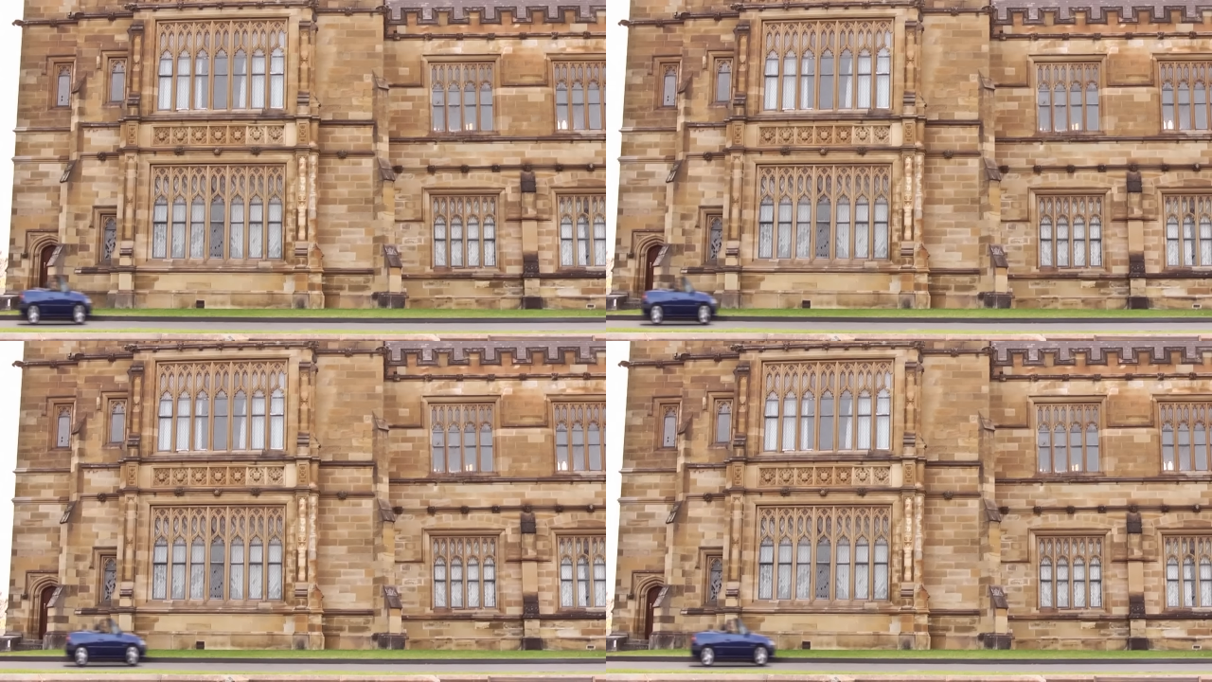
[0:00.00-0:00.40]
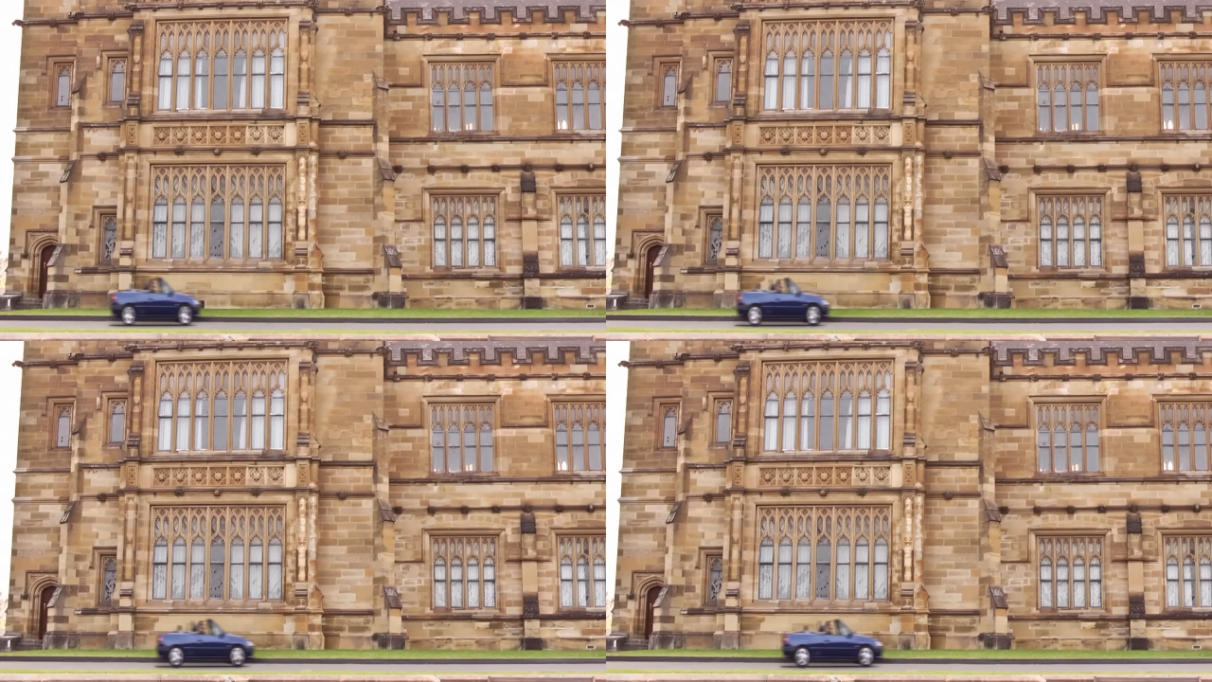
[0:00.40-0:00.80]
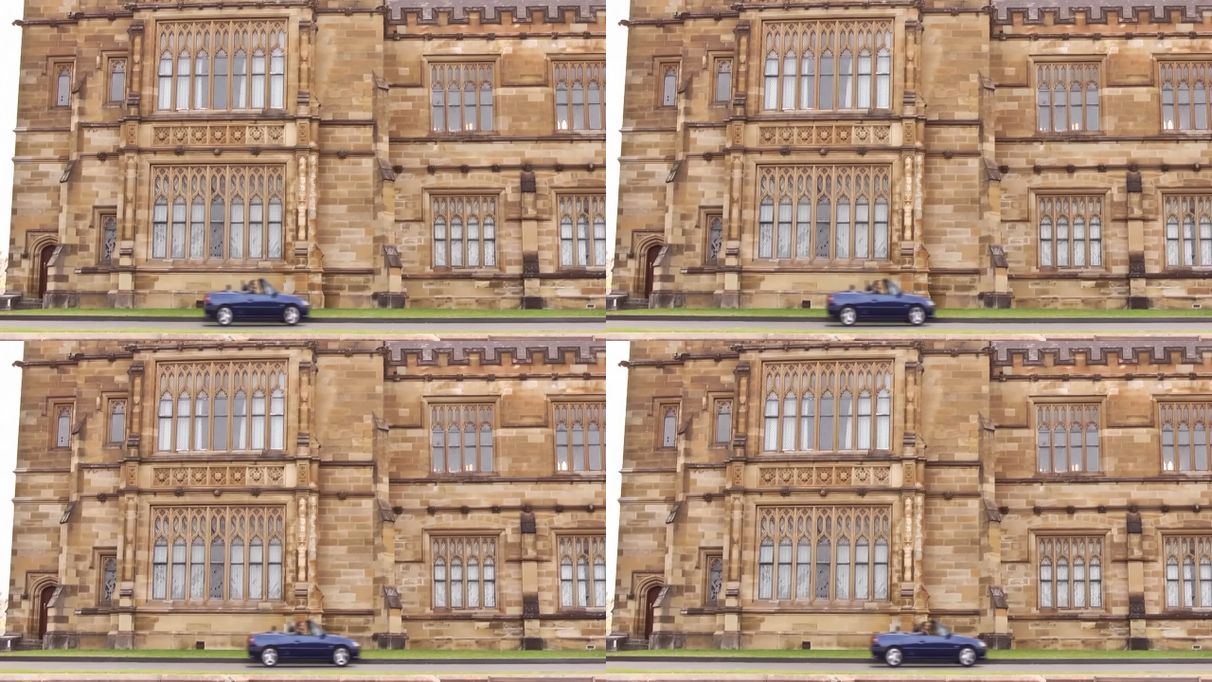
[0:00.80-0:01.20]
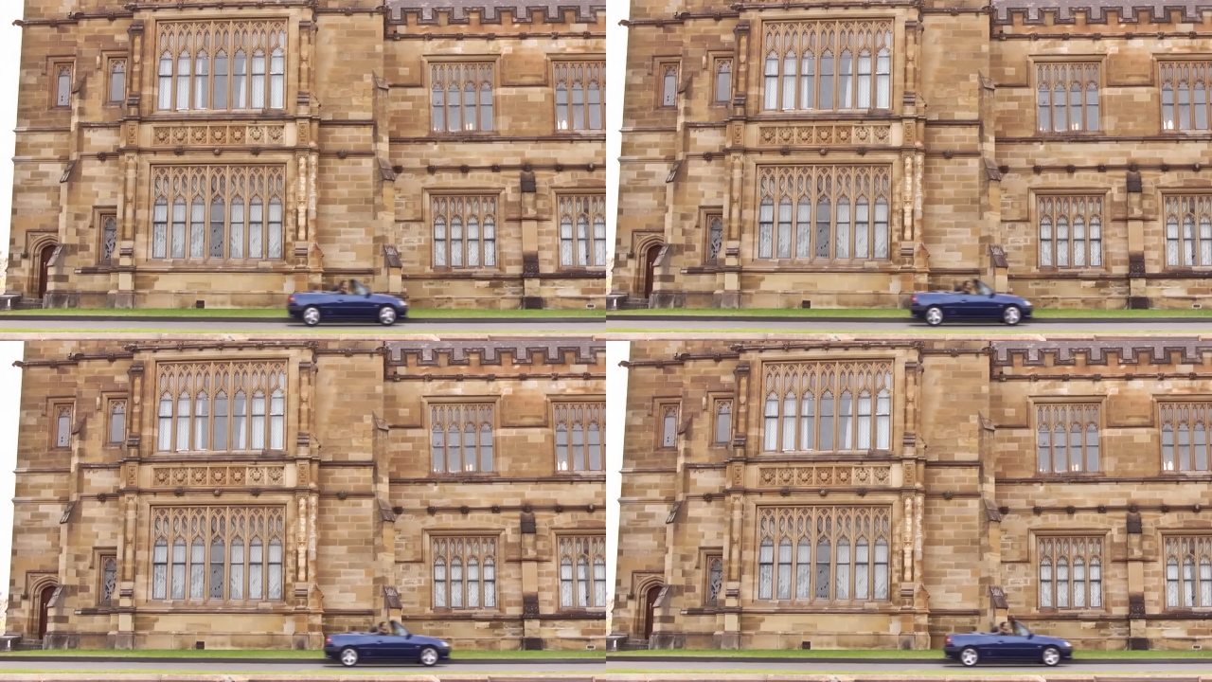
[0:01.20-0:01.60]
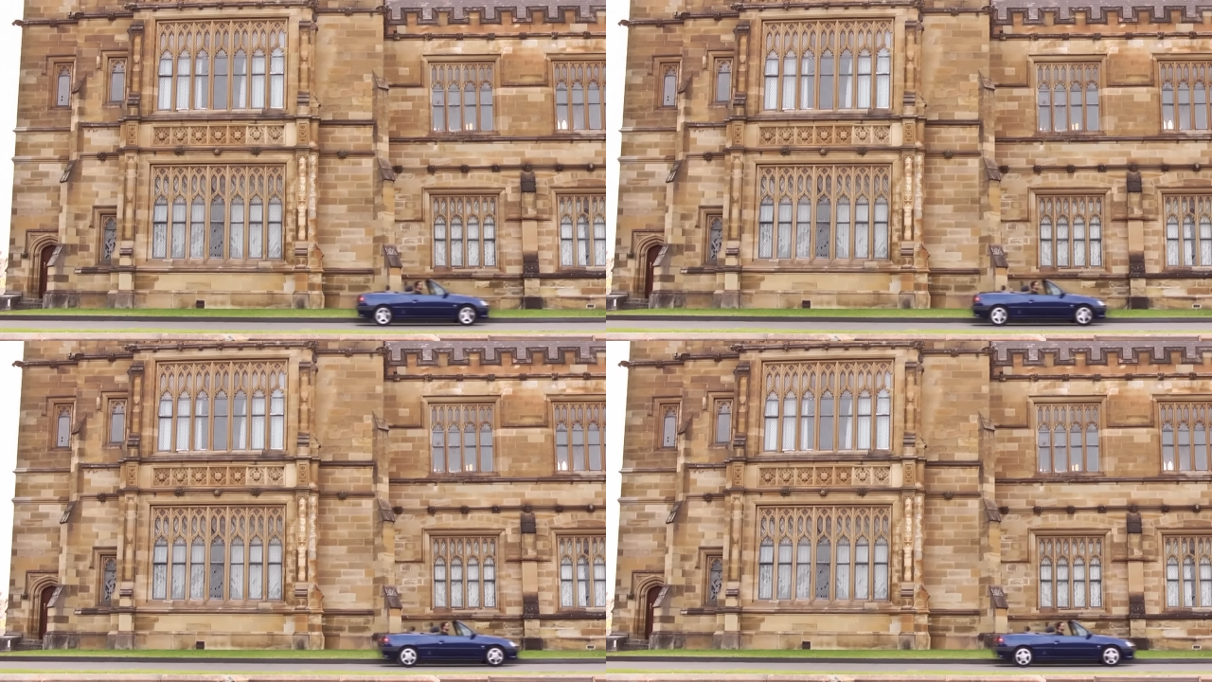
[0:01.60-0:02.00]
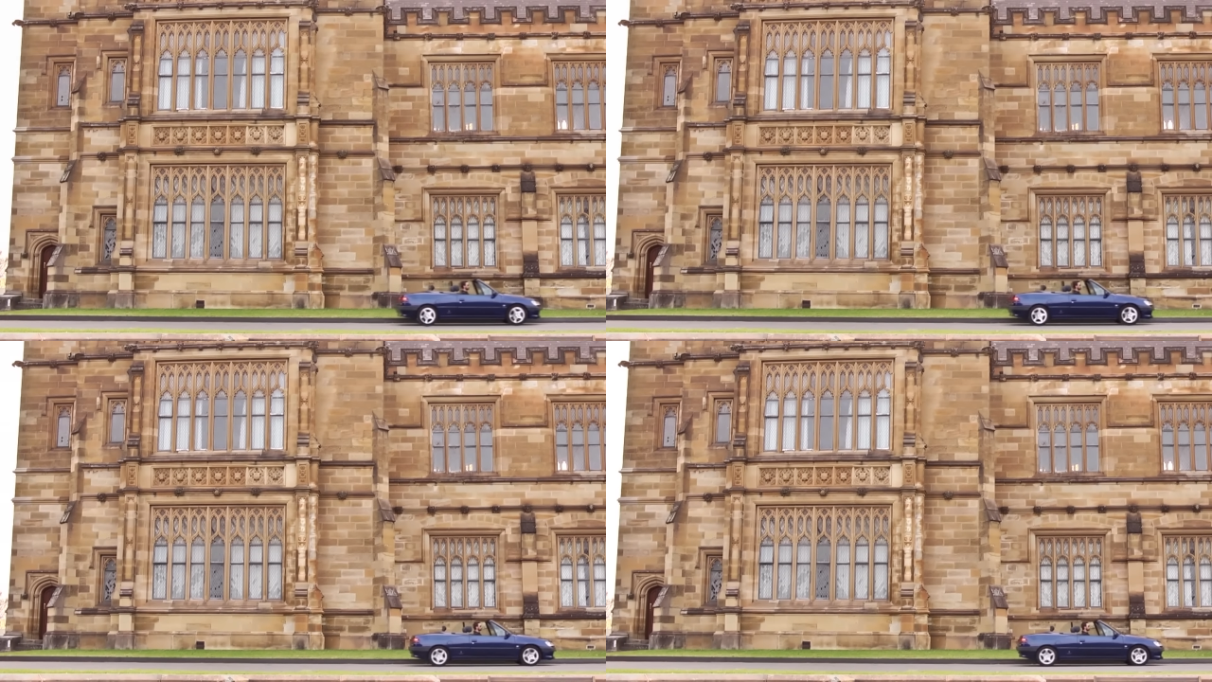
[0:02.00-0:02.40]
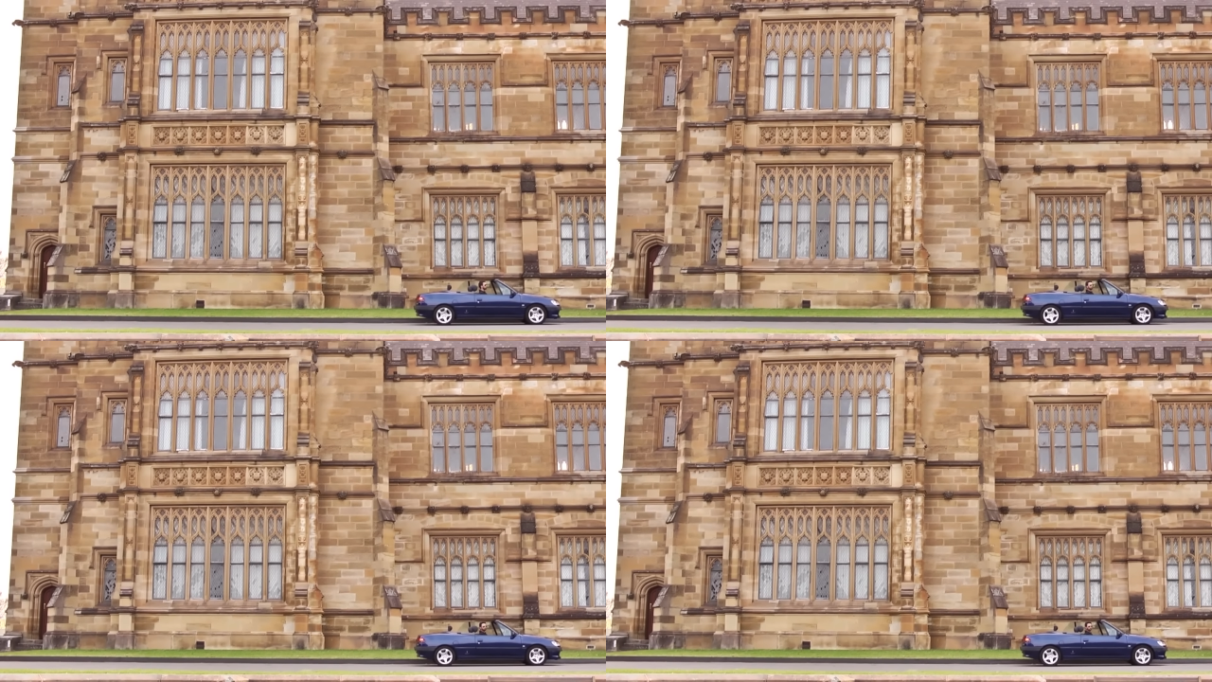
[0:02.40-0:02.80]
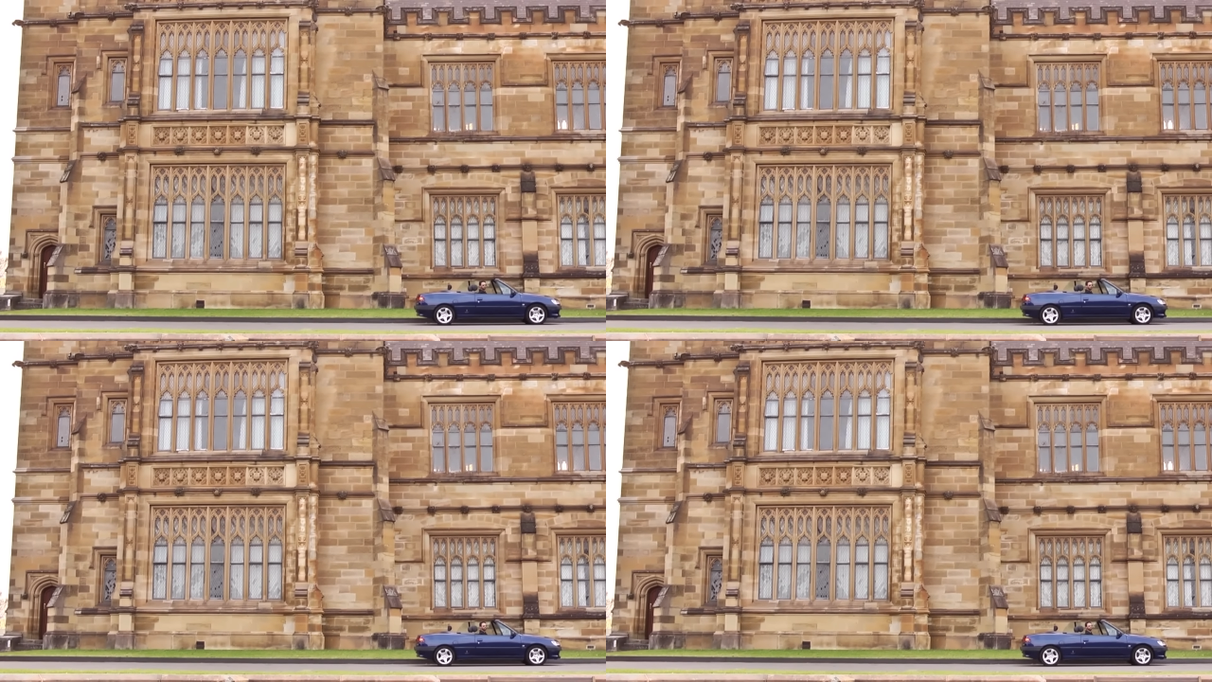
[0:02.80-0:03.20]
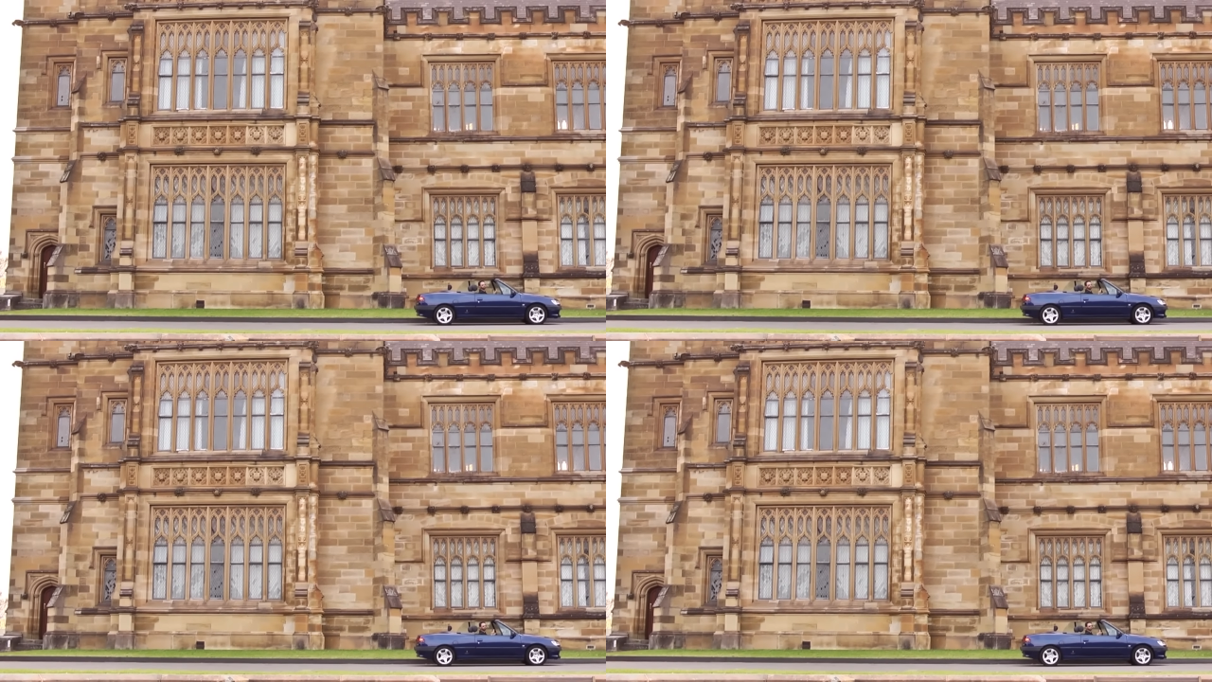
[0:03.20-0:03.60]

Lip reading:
[unreadable: no face in view]